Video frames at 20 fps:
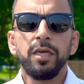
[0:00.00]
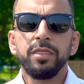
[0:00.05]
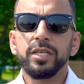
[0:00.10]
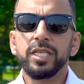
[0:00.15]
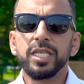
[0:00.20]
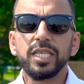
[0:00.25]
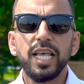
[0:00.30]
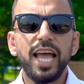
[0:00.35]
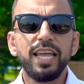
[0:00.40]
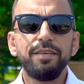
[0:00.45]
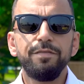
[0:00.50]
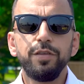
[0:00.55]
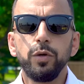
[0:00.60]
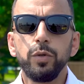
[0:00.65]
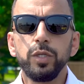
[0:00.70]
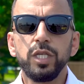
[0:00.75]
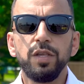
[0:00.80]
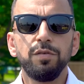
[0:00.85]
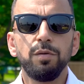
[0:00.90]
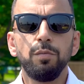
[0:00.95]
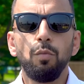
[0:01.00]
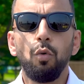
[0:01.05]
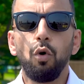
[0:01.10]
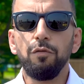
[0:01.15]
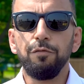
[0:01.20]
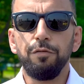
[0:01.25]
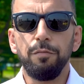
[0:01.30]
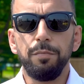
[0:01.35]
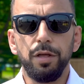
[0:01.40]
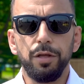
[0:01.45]
The side view is even
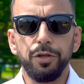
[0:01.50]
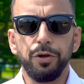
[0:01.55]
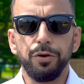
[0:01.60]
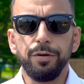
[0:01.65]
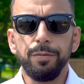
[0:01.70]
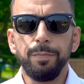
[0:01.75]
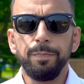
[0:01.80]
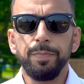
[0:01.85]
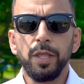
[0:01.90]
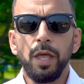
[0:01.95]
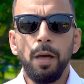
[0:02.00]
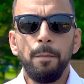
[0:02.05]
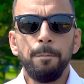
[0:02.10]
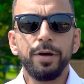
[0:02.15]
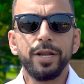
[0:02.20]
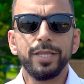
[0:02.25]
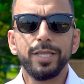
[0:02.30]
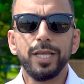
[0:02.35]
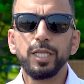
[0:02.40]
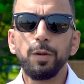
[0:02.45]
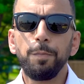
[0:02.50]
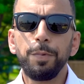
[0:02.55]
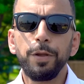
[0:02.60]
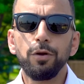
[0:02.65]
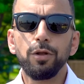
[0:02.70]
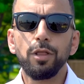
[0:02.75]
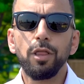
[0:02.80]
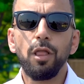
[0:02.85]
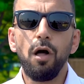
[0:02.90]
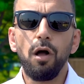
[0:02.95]
more familiar, but it does
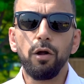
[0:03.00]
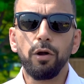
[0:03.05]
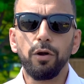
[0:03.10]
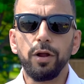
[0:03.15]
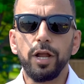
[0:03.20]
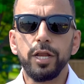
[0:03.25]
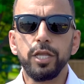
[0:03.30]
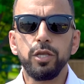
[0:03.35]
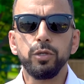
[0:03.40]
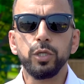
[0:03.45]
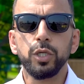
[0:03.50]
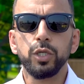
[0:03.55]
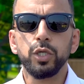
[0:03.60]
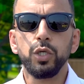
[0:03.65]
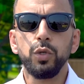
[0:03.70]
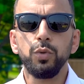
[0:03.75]
appear longer and uses